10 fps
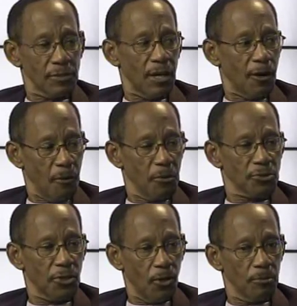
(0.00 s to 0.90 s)
They're
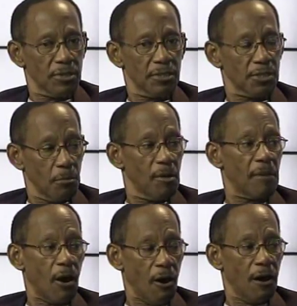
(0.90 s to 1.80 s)
almost homeless, and some of
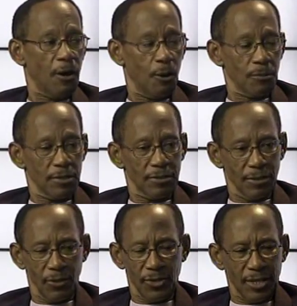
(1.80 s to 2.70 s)
them are homeless. You
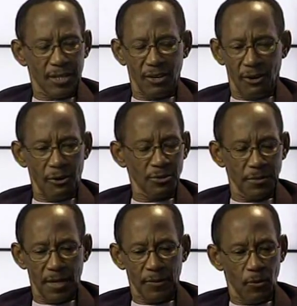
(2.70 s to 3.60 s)
know, you get calls,
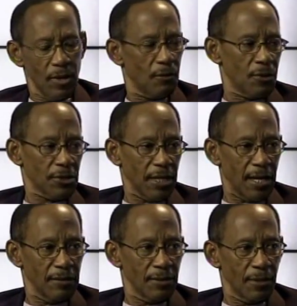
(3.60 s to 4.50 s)
man, from where I work
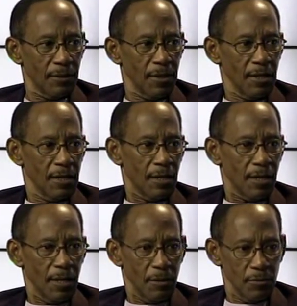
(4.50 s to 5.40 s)
at. You know, mm. uh,
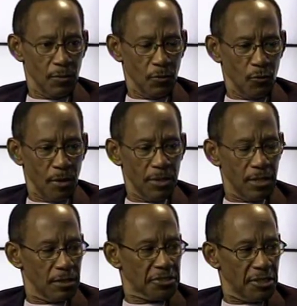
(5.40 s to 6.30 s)
a woman
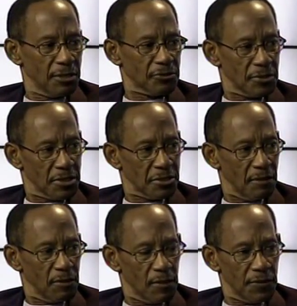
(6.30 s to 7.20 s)
and her children and
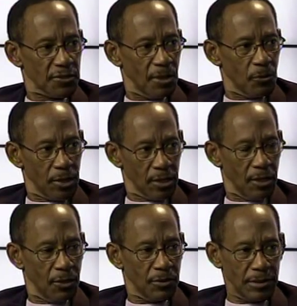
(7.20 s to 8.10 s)
stuff looking for somewhere to
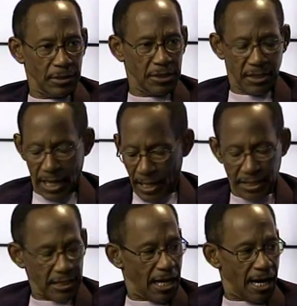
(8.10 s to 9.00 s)
go. Mm. She's got a
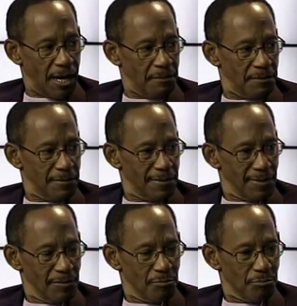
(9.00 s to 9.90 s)
job
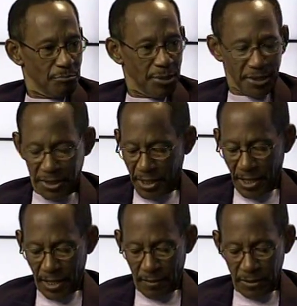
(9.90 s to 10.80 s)
but she
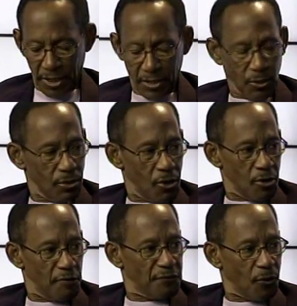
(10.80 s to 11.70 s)
can't she can no
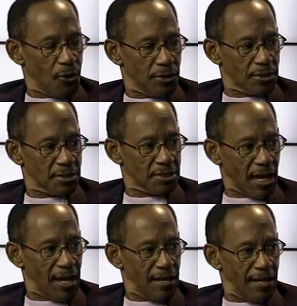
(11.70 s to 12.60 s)
longer afford to
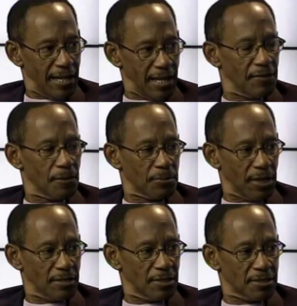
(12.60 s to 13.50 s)
stay in the mm.
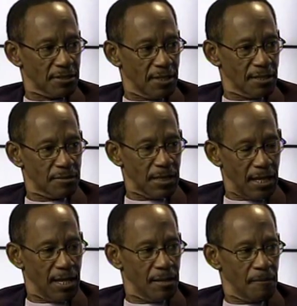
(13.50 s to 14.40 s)
place that she is
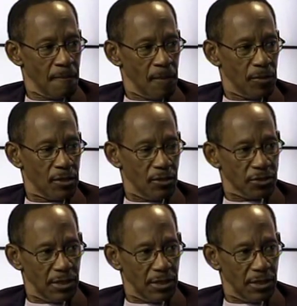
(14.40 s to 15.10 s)
in mm. because the